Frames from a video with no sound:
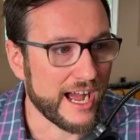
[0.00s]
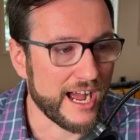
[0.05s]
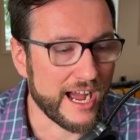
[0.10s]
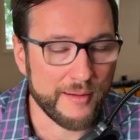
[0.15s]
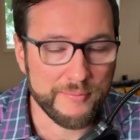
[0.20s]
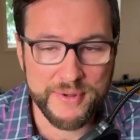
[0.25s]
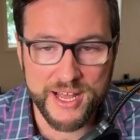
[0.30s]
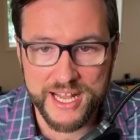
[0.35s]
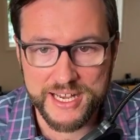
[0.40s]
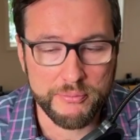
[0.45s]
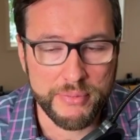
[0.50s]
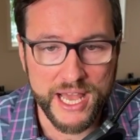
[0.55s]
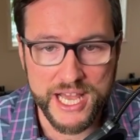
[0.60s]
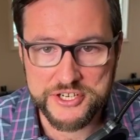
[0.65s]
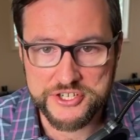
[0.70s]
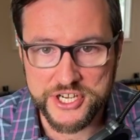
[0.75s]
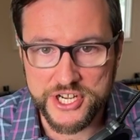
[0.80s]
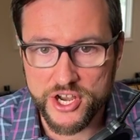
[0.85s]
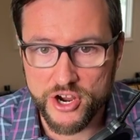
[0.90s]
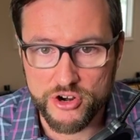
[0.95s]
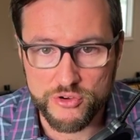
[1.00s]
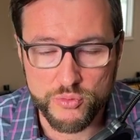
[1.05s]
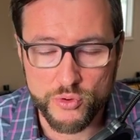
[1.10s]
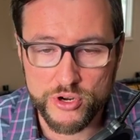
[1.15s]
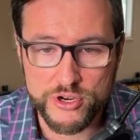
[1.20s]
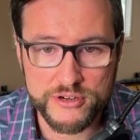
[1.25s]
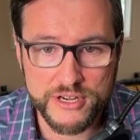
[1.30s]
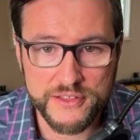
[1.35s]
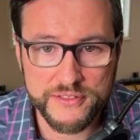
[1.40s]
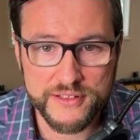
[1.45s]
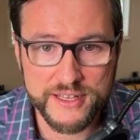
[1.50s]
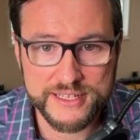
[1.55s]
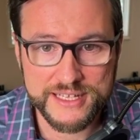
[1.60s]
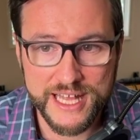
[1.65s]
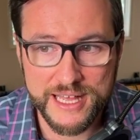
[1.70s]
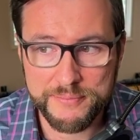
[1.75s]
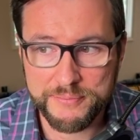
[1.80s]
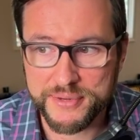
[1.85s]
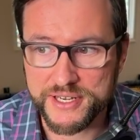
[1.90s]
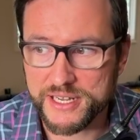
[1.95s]
I'm not bashing hard work or anything like
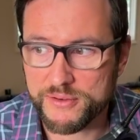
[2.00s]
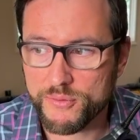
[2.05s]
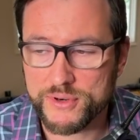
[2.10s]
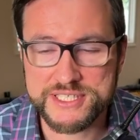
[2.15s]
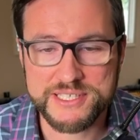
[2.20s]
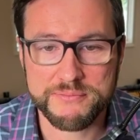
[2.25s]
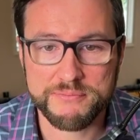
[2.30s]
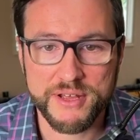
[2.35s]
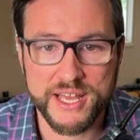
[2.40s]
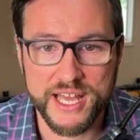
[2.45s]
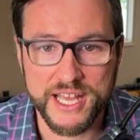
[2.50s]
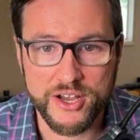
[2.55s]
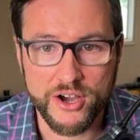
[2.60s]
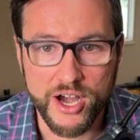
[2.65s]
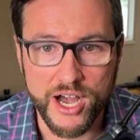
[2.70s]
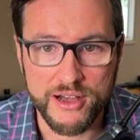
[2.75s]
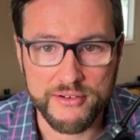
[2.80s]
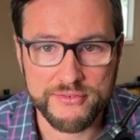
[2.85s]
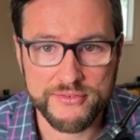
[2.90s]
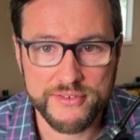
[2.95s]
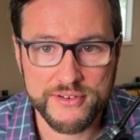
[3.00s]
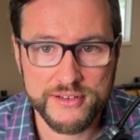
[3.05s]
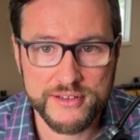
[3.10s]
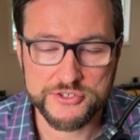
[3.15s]
that, but it wasn't paying off.